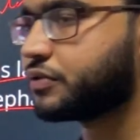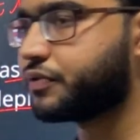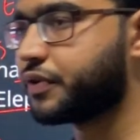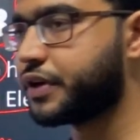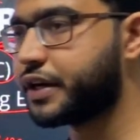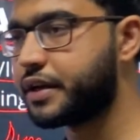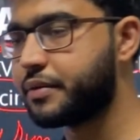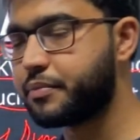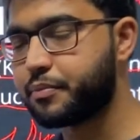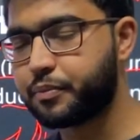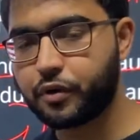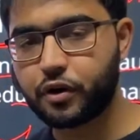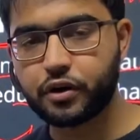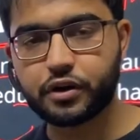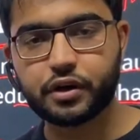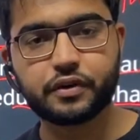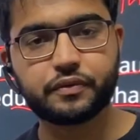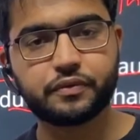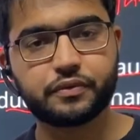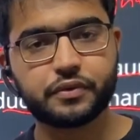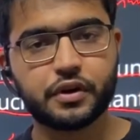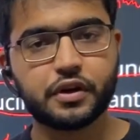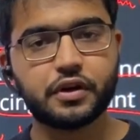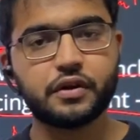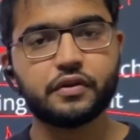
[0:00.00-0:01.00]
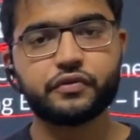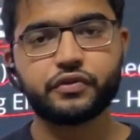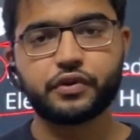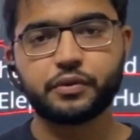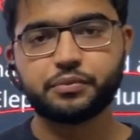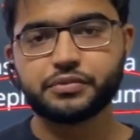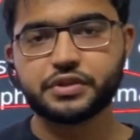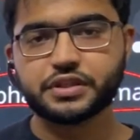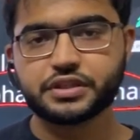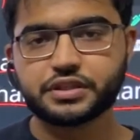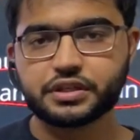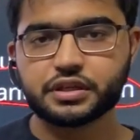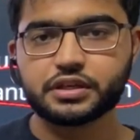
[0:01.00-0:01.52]
very important from
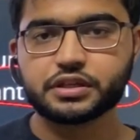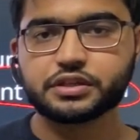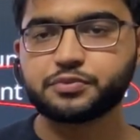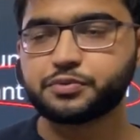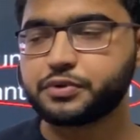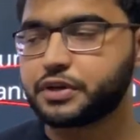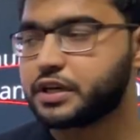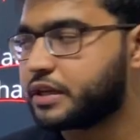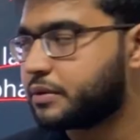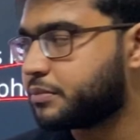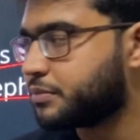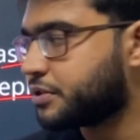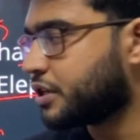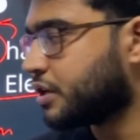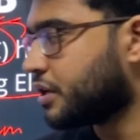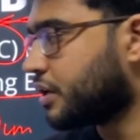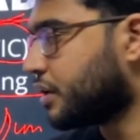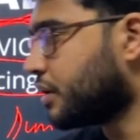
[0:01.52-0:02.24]
this year's prelims.